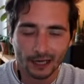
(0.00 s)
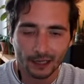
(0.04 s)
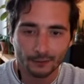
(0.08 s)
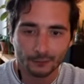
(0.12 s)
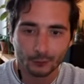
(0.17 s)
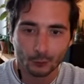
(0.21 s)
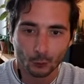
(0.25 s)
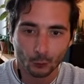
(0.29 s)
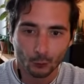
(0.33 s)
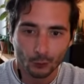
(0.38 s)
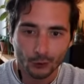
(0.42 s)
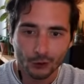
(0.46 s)
of
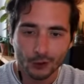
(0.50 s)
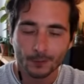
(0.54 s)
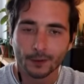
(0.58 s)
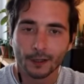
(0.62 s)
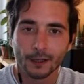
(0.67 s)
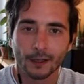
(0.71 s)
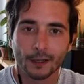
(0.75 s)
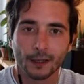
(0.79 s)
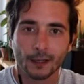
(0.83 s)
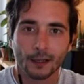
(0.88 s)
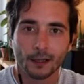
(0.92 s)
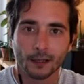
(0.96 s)
tools,
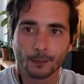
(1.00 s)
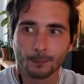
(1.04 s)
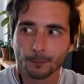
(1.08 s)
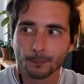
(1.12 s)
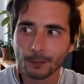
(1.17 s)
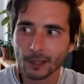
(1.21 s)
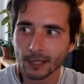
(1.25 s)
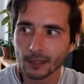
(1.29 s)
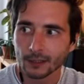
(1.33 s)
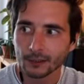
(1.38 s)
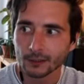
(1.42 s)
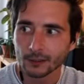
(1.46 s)

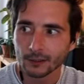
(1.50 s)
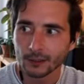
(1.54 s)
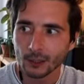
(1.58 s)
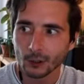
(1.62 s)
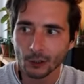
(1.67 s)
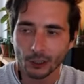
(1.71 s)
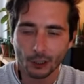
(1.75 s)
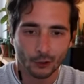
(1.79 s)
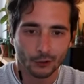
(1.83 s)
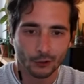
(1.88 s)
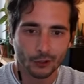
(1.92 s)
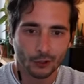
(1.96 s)
but you
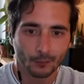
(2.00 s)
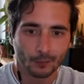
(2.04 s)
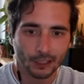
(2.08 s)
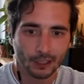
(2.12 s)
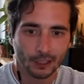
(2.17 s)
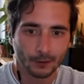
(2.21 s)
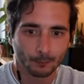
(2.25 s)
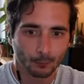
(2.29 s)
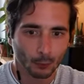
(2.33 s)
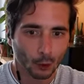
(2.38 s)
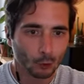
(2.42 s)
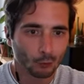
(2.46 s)
can also be the
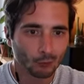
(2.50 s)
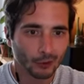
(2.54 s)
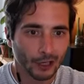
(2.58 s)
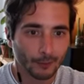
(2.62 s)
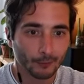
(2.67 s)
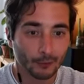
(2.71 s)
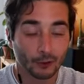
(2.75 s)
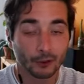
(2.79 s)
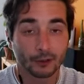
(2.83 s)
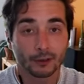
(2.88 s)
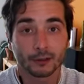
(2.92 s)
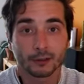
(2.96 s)

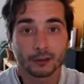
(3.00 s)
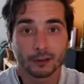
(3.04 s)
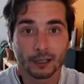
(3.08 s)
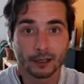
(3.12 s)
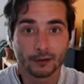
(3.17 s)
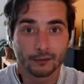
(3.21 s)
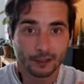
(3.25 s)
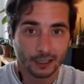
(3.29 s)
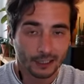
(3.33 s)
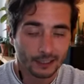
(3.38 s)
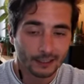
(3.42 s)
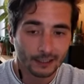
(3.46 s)
programmer of
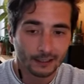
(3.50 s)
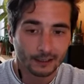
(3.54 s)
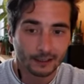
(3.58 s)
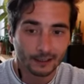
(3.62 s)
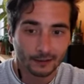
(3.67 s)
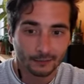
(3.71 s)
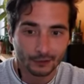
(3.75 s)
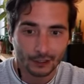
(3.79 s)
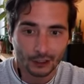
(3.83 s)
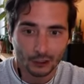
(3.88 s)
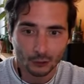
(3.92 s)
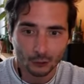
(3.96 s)

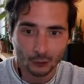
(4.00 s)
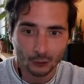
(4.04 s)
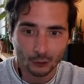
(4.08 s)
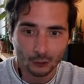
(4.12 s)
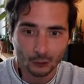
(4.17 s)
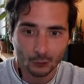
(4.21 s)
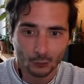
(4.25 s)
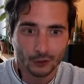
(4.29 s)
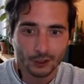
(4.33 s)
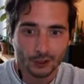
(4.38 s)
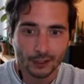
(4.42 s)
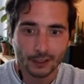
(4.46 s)
these
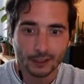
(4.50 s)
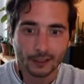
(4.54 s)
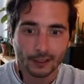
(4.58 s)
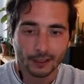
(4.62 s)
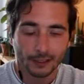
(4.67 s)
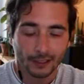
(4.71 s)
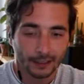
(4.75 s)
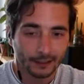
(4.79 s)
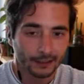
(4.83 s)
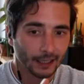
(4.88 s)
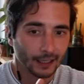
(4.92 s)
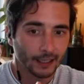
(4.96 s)
tools,
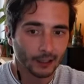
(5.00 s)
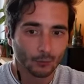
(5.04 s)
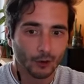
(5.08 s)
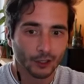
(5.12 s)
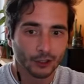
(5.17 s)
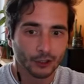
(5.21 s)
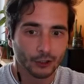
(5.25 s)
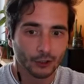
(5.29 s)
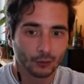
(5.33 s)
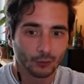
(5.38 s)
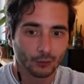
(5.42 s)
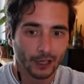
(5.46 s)
and then
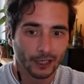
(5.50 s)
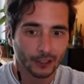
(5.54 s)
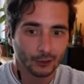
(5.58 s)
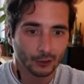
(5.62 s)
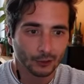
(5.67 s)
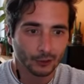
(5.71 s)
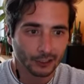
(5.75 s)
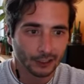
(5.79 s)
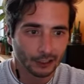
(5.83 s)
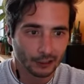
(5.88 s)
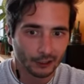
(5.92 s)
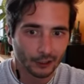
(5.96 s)
what you
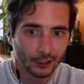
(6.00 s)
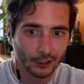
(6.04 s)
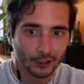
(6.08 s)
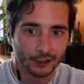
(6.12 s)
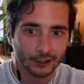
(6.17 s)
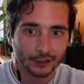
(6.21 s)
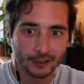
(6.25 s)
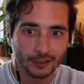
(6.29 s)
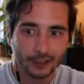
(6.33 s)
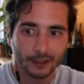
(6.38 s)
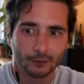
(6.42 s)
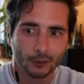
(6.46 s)
actually learn,
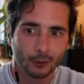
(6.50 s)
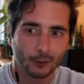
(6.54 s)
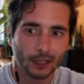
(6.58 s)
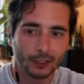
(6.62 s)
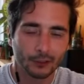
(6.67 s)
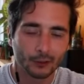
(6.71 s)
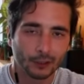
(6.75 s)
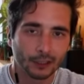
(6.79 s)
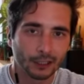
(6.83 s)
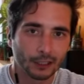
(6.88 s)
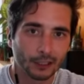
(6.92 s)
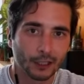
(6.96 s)
if you
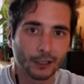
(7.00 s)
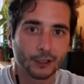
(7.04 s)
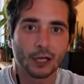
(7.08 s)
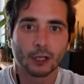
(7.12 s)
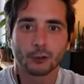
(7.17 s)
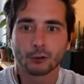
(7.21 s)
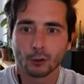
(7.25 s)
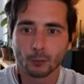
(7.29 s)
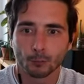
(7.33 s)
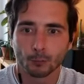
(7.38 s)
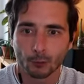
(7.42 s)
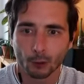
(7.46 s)
actually learn how
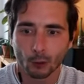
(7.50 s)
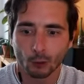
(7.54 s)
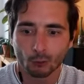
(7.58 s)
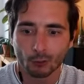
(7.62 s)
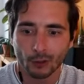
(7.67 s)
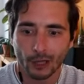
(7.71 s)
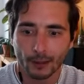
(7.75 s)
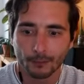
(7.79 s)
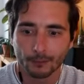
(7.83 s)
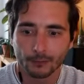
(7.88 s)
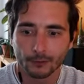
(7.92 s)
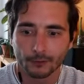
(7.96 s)
to
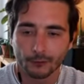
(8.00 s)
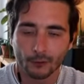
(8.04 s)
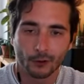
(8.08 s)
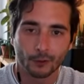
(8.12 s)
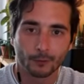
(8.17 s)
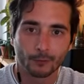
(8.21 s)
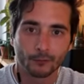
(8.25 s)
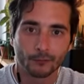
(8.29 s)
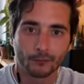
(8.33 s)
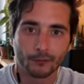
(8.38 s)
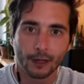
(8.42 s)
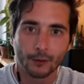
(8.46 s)
program
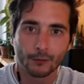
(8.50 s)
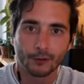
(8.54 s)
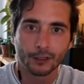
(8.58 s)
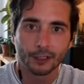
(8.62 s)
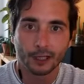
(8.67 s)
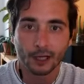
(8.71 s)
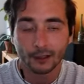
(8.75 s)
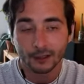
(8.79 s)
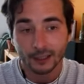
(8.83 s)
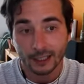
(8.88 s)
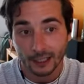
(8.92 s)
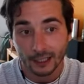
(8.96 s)
from very
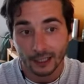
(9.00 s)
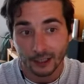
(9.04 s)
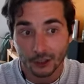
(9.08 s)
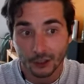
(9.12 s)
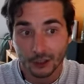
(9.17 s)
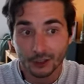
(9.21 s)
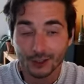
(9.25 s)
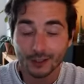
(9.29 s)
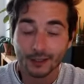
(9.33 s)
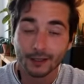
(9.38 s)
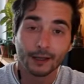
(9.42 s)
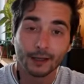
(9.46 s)
young ages,
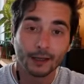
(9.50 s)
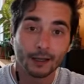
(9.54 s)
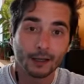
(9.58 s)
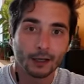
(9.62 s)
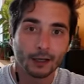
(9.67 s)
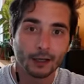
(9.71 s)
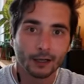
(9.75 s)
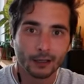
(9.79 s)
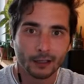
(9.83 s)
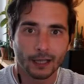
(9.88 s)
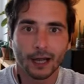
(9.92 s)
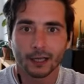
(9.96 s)

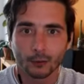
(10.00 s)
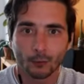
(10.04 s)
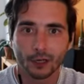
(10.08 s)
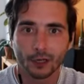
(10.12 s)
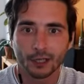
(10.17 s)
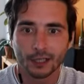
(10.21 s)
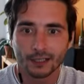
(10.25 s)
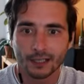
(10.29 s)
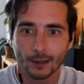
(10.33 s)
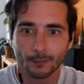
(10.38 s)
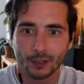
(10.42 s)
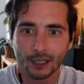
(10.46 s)
like what
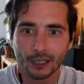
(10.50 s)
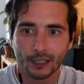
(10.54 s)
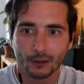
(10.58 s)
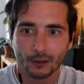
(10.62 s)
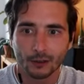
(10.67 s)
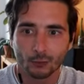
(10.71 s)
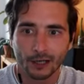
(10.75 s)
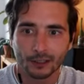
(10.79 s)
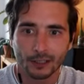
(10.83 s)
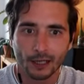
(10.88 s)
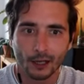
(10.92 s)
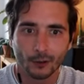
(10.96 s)
is happening
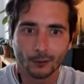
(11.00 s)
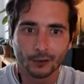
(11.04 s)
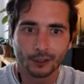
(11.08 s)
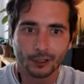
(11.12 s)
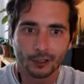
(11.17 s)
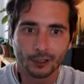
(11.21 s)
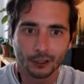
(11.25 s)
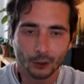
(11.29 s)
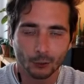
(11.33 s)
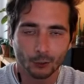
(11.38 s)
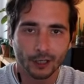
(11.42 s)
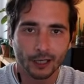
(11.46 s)
right now in
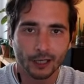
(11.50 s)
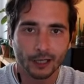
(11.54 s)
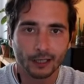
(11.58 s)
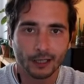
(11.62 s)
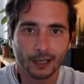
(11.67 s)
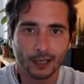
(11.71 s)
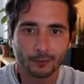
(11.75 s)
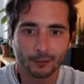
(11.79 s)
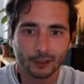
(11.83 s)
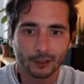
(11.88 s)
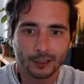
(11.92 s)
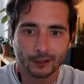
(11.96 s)
the UK, I
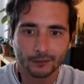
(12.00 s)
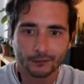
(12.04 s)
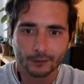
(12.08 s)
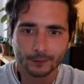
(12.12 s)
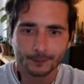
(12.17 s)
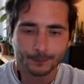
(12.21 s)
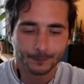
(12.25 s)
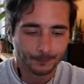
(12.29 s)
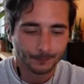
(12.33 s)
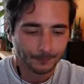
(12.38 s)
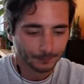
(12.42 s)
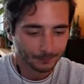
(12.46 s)
believe,
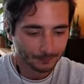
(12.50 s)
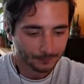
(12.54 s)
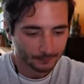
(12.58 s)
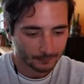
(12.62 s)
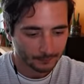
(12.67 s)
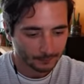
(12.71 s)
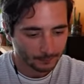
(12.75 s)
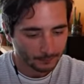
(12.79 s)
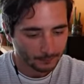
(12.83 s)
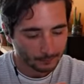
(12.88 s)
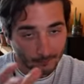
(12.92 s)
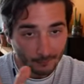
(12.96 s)

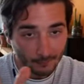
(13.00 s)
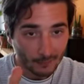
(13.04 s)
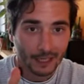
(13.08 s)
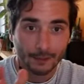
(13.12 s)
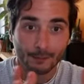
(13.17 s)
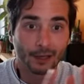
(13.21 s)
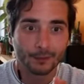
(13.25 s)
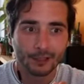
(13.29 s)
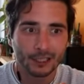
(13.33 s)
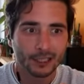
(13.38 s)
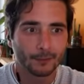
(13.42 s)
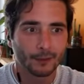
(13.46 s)
and
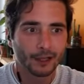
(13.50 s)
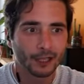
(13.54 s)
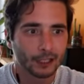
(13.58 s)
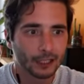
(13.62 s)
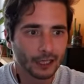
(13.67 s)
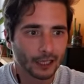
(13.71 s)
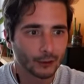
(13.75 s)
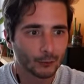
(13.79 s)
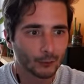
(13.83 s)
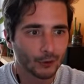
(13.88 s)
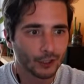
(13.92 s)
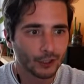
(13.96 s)
maybe some other
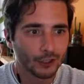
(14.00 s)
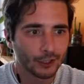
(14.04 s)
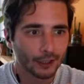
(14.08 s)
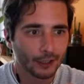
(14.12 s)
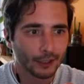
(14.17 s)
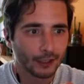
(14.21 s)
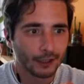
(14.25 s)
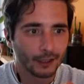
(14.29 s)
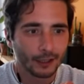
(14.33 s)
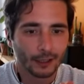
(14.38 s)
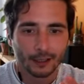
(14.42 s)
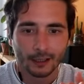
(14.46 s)
countries,
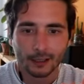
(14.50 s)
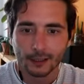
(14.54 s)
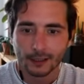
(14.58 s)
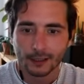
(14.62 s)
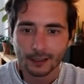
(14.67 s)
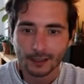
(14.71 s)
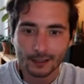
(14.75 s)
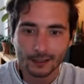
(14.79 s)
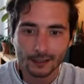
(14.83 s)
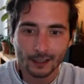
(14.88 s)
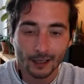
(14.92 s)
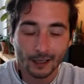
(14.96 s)

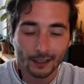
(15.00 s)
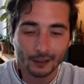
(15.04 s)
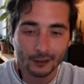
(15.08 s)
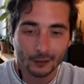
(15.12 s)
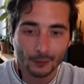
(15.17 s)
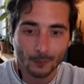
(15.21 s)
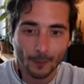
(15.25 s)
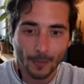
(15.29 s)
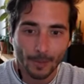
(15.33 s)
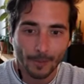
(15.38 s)
is that